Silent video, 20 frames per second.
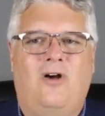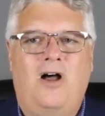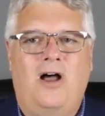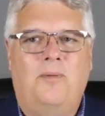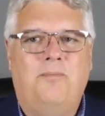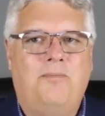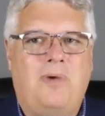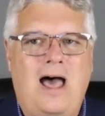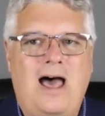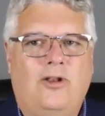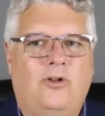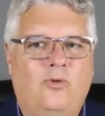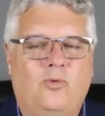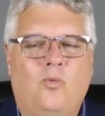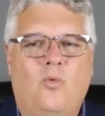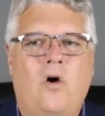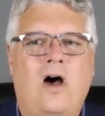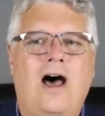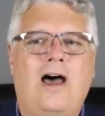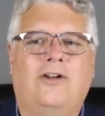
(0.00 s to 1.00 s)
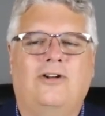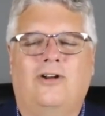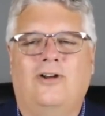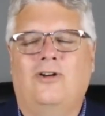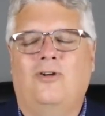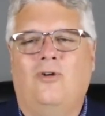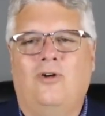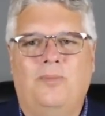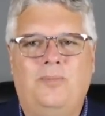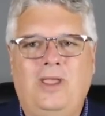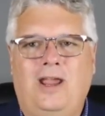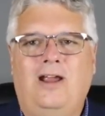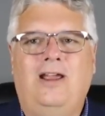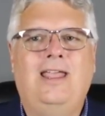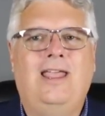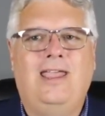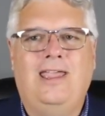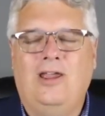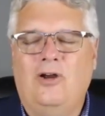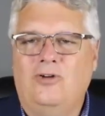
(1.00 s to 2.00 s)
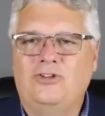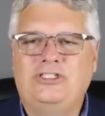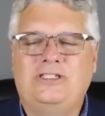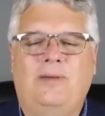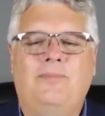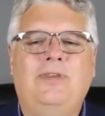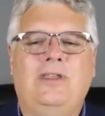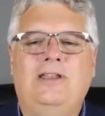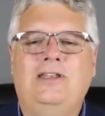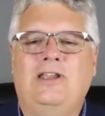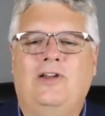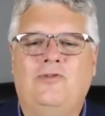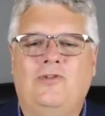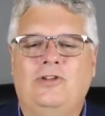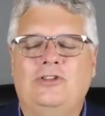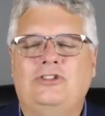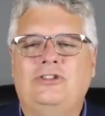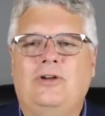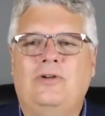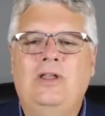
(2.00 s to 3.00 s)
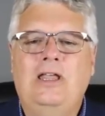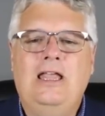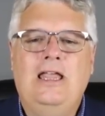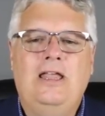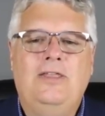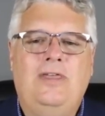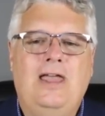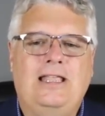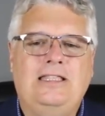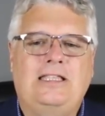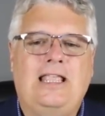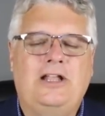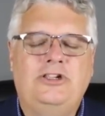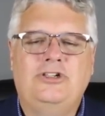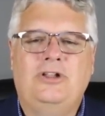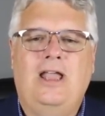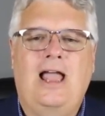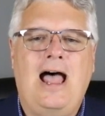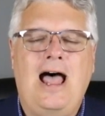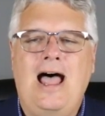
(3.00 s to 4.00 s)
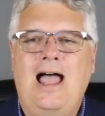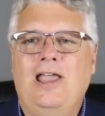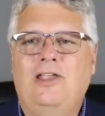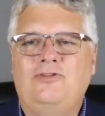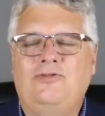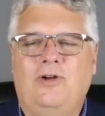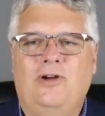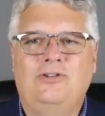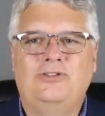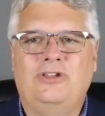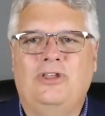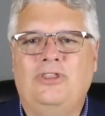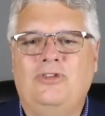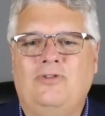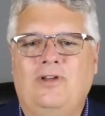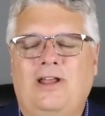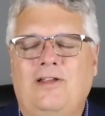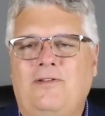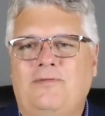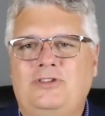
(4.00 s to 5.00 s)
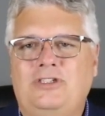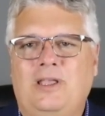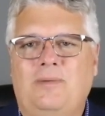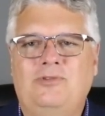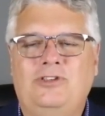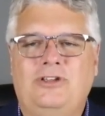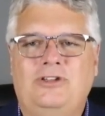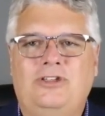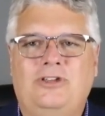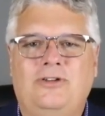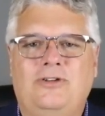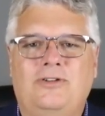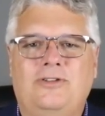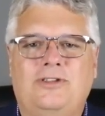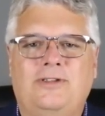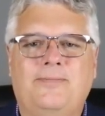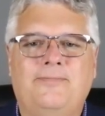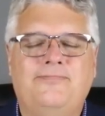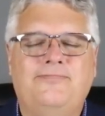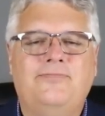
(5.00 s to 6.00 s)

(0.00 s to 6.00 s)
a bottled water or Perrier or something different. So that's actually high as far as the threat of substitutes.